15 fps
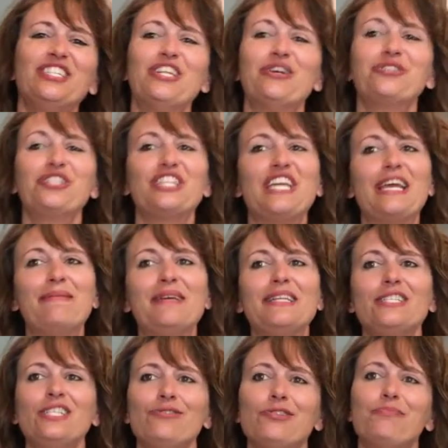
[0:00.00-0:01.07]
she you know she came
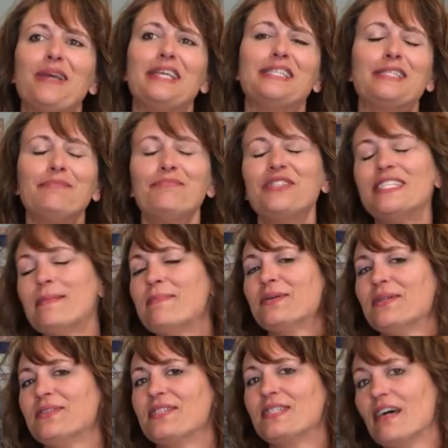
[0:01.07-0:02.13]
in and she was painting some
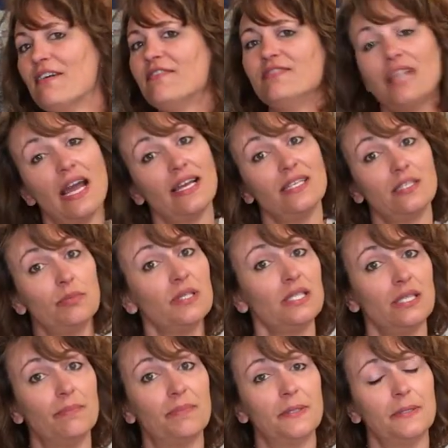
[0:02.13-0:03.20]
simple stuff, nice
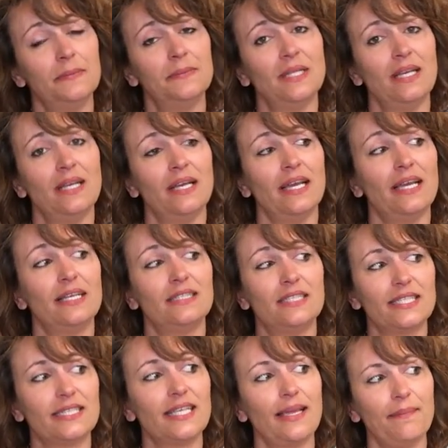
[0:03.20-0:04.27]
but simple. And
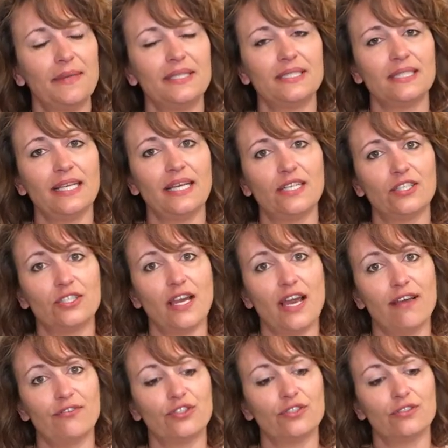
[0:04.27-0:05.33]
six, eight months later,
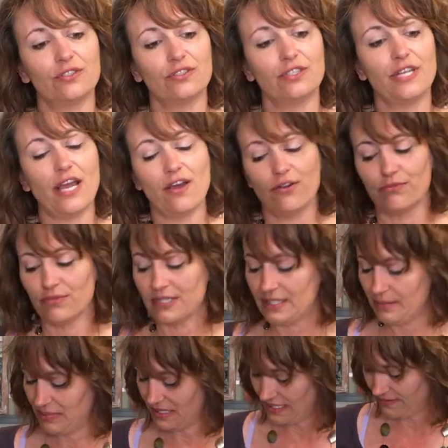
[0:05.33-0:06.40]
after learning how to
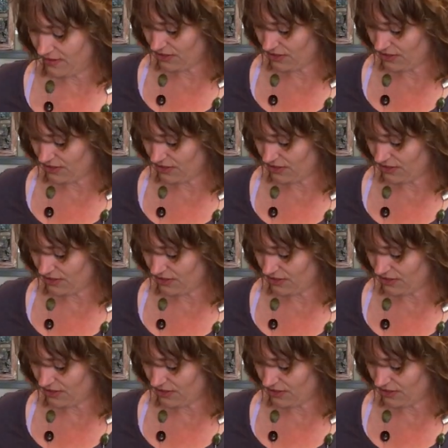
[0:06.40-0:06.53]
really believe